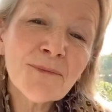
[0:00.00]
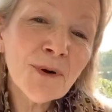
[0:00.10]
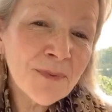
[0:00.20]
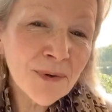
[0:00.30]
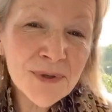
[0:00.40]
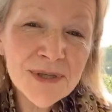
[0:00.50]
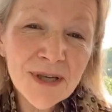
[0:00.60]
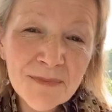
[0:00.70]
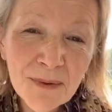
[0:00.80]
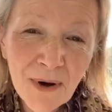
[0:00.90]
we'll also
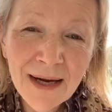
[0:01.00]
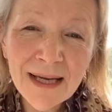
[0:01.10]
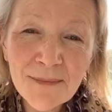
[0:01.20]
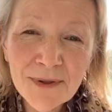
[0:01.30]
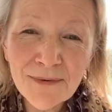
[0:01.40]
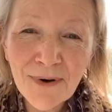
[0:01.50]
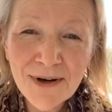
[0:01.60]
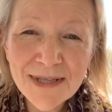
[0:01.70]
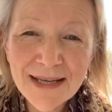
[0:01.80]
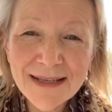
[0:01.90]
be working with the
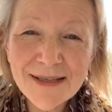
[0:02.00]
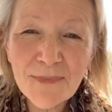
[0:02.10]
roses,